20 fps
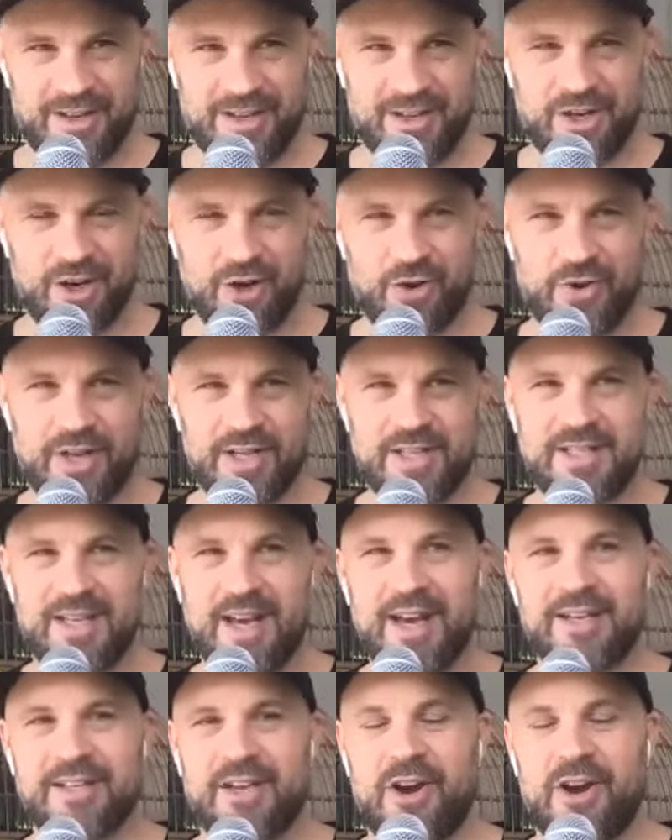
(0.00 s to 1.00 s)
you know it's
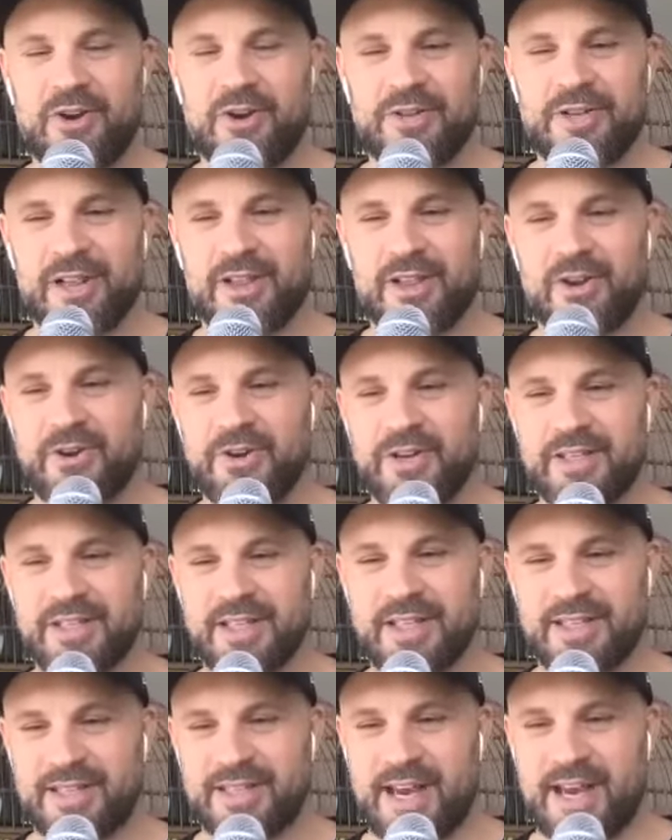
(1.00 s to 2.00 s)
not as hard to learn as
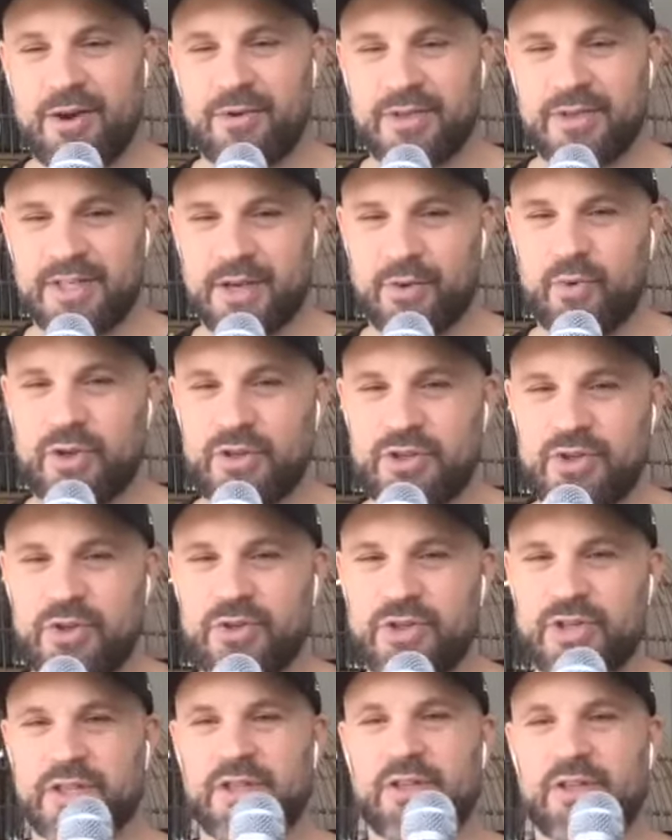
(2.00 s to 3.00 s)
it sounds like once you
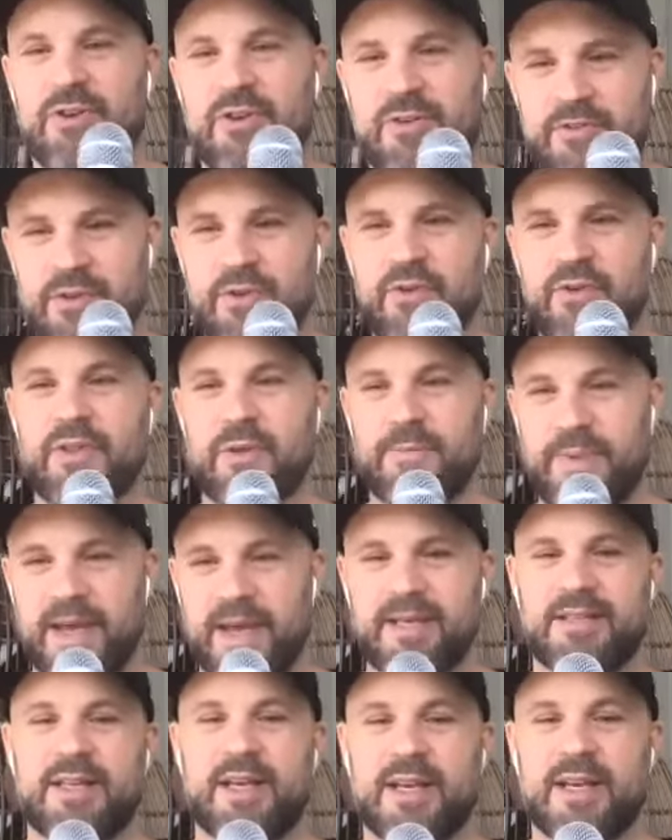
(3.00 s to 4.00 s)
just learn a few of the
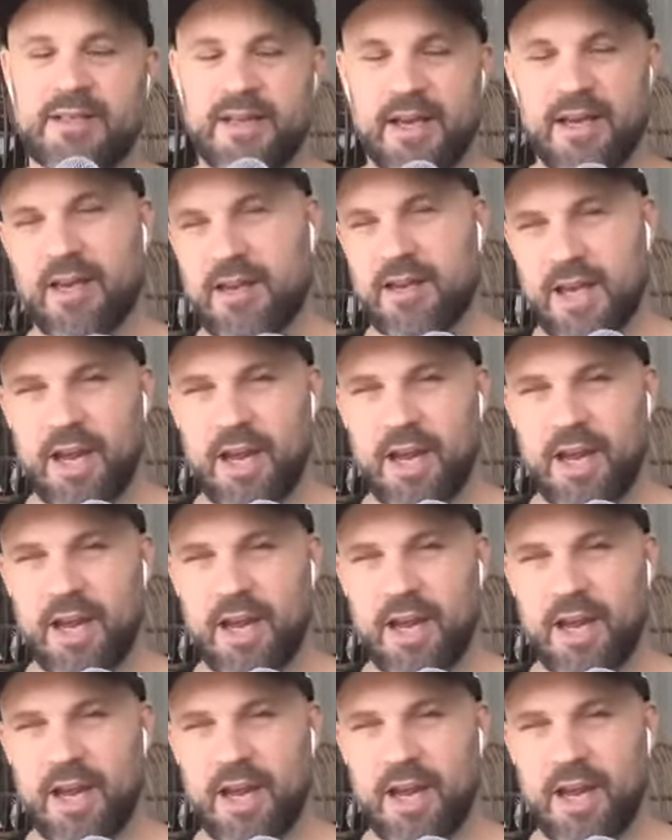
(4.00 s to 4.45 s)
basics like